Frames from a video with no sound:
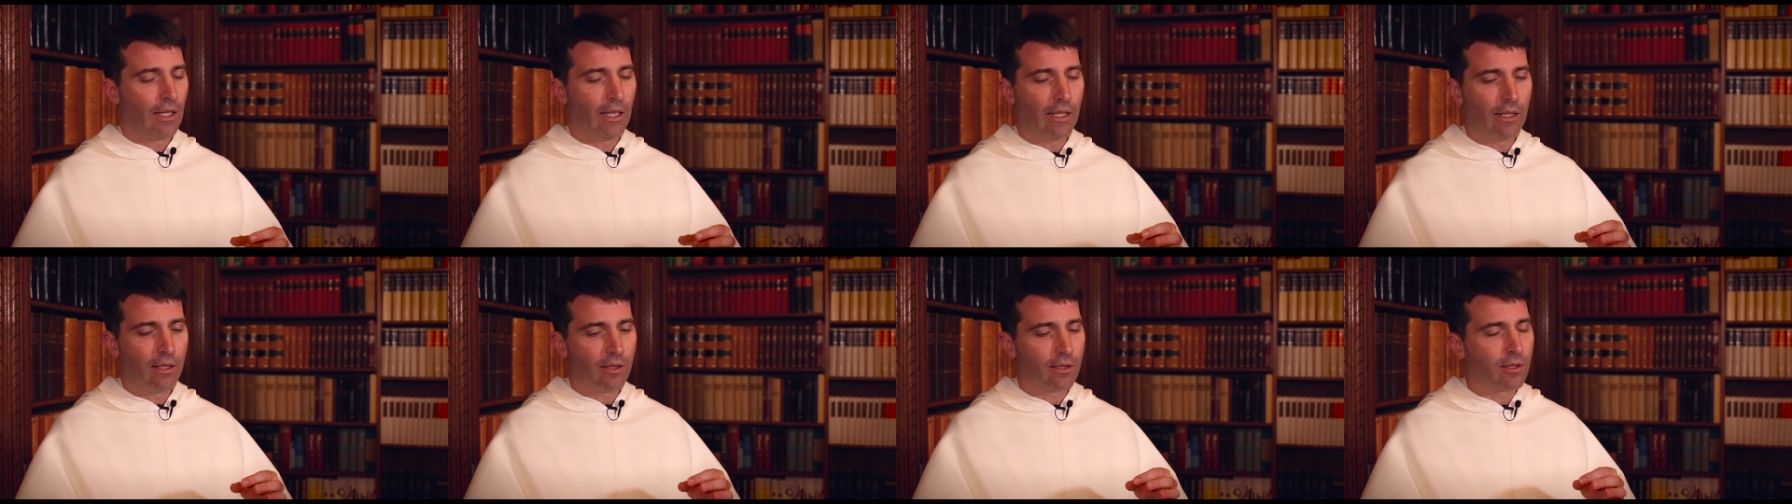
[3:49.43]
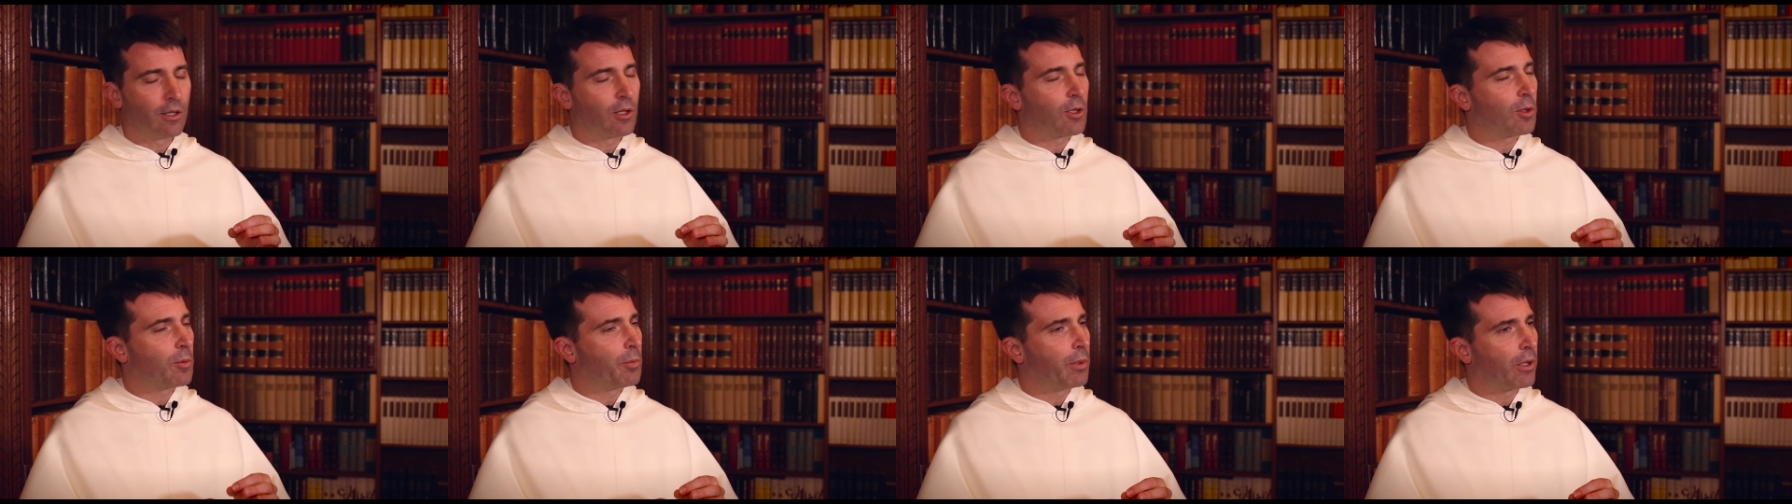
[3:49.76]
it is
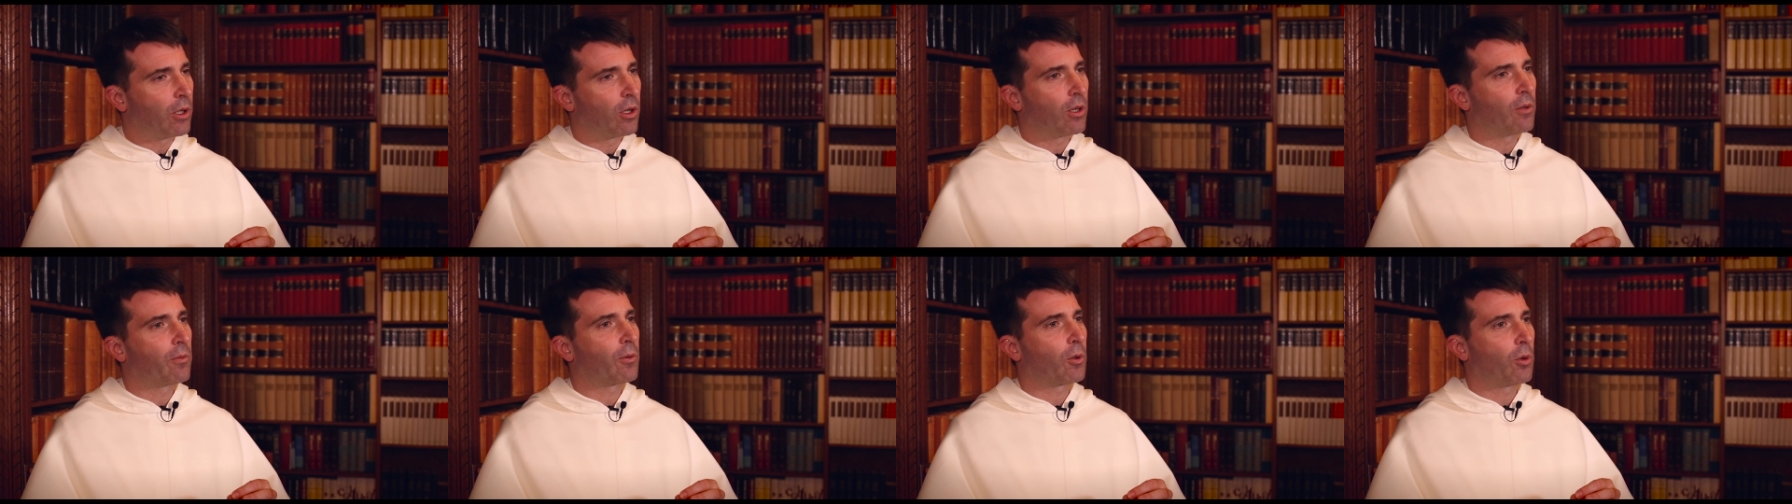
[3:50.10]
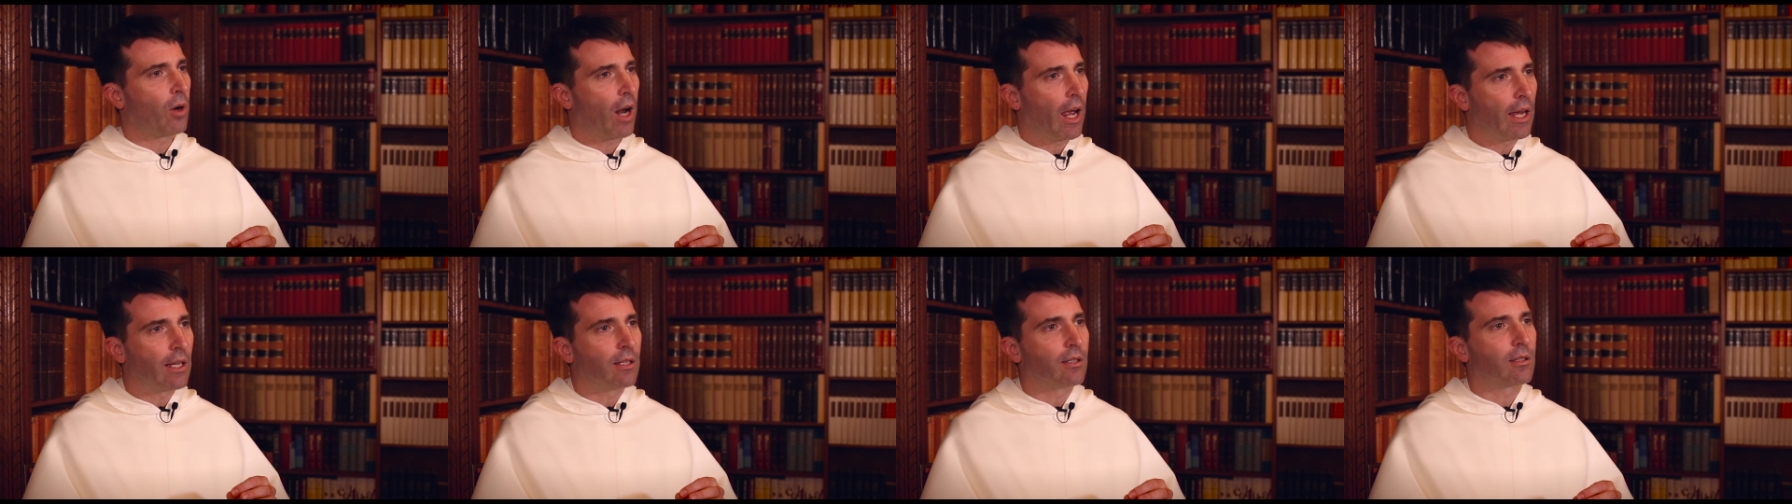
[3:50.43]
the Spirit of
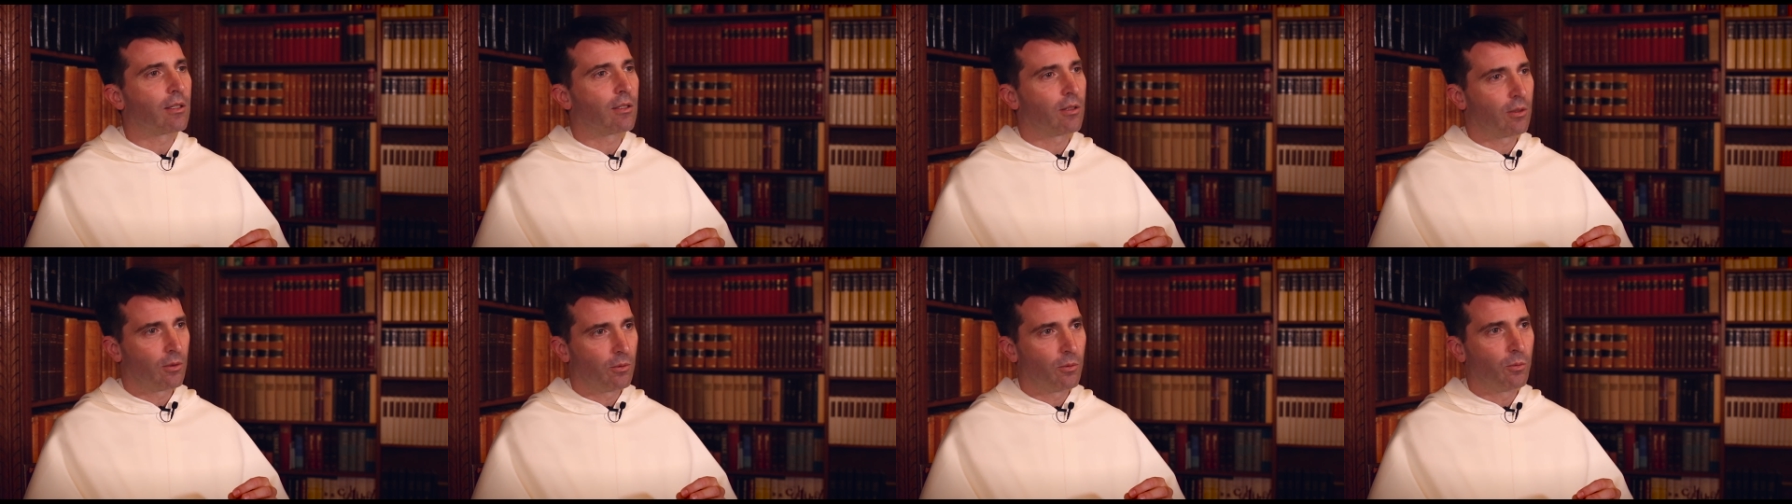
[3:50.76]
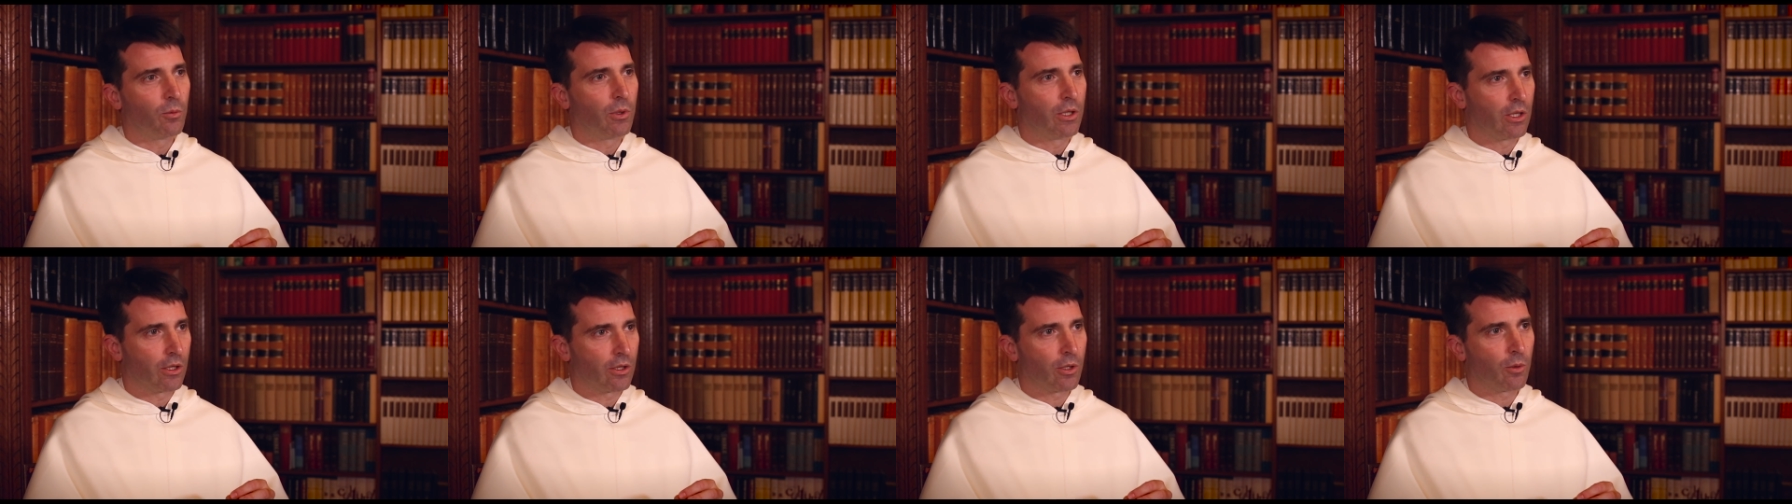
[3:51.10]
Christ
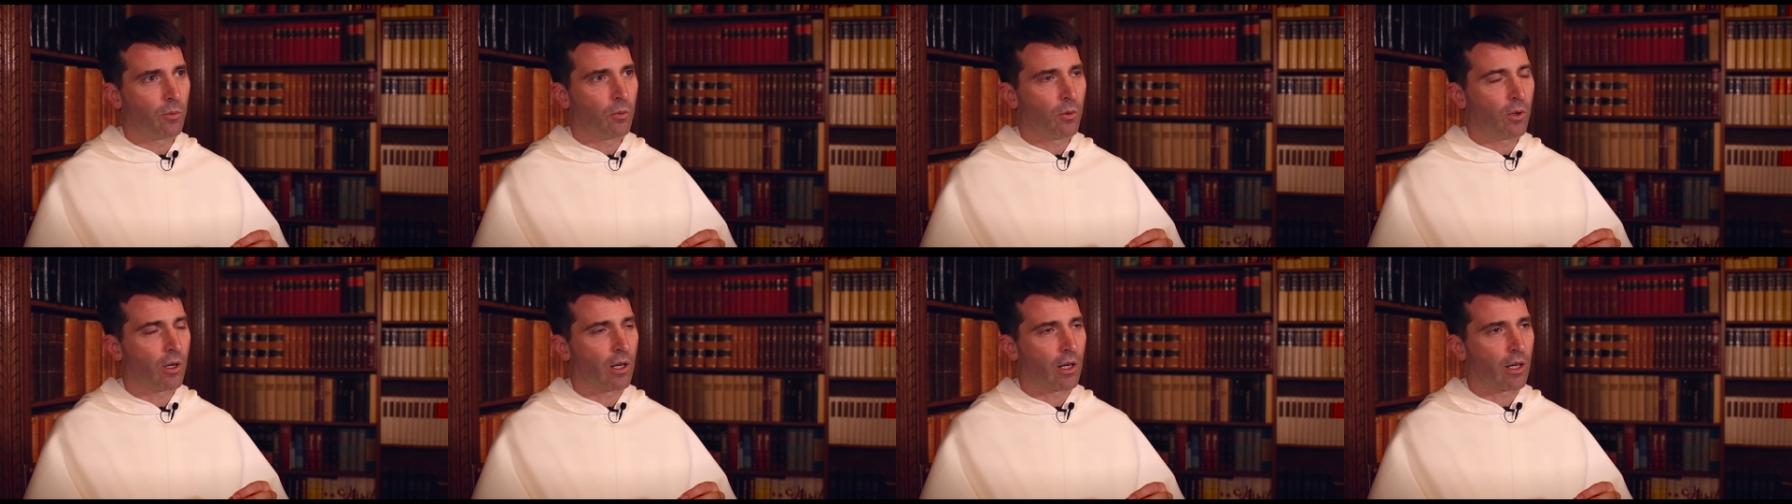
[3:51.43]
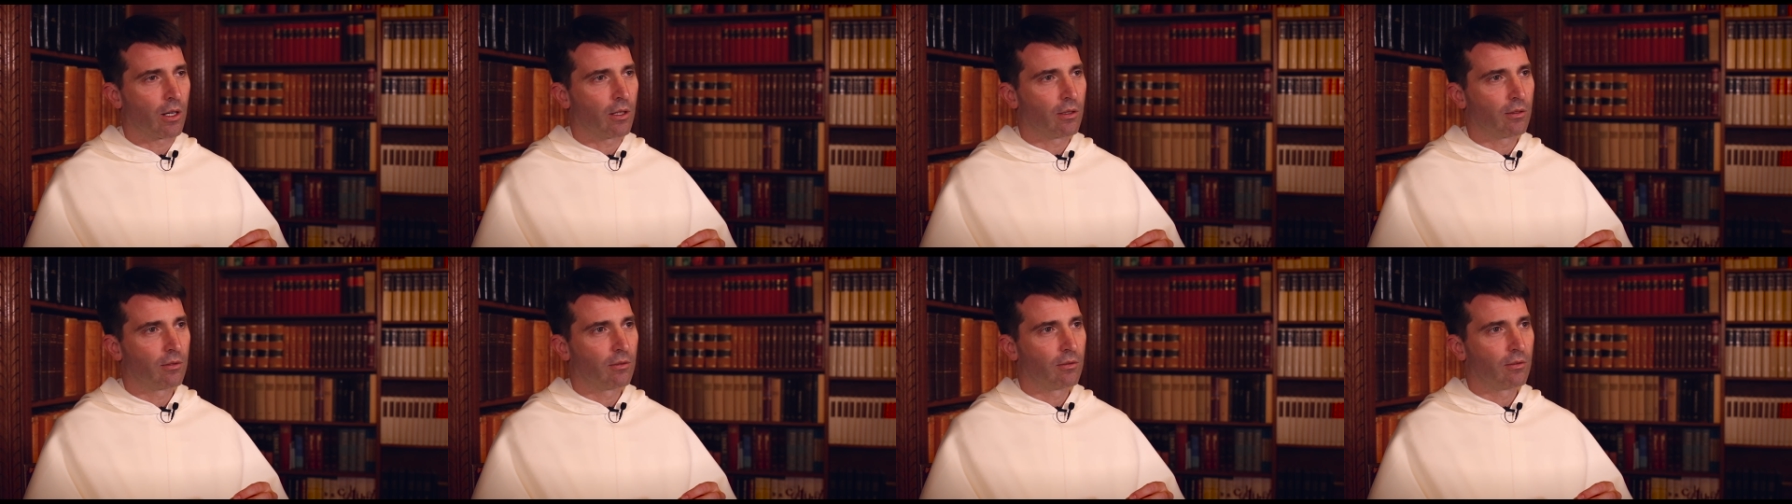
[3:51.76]
which is at
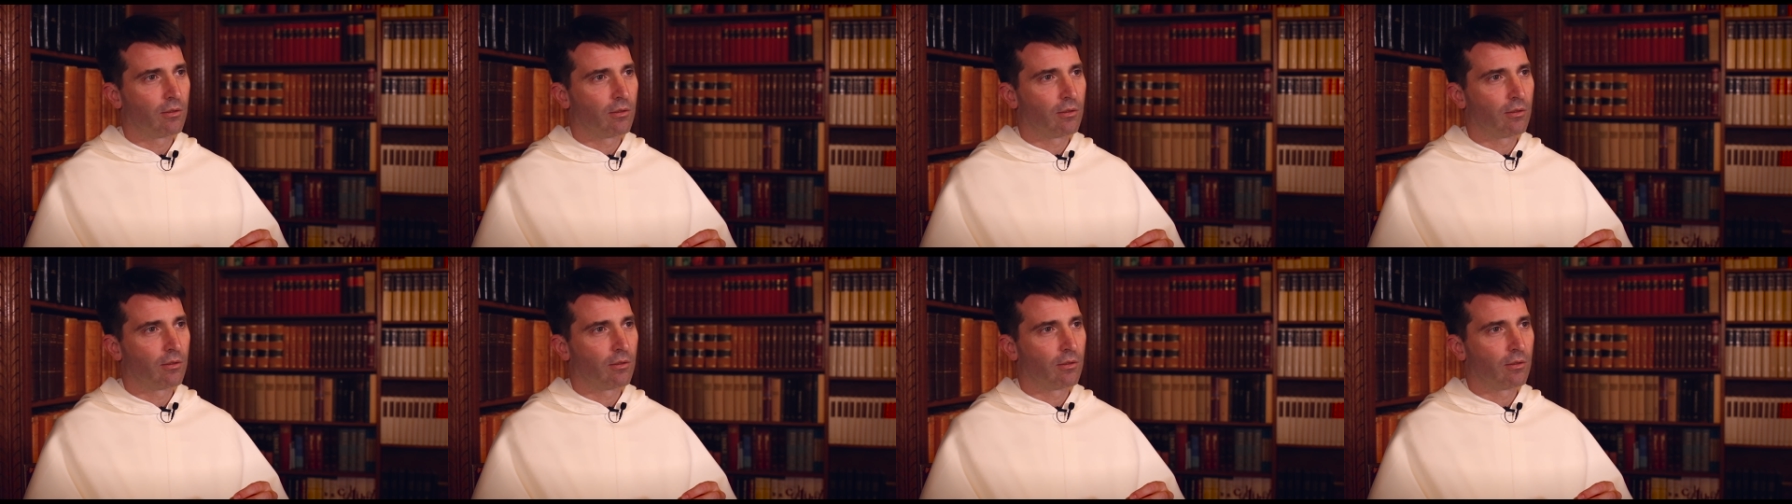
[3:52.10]
work.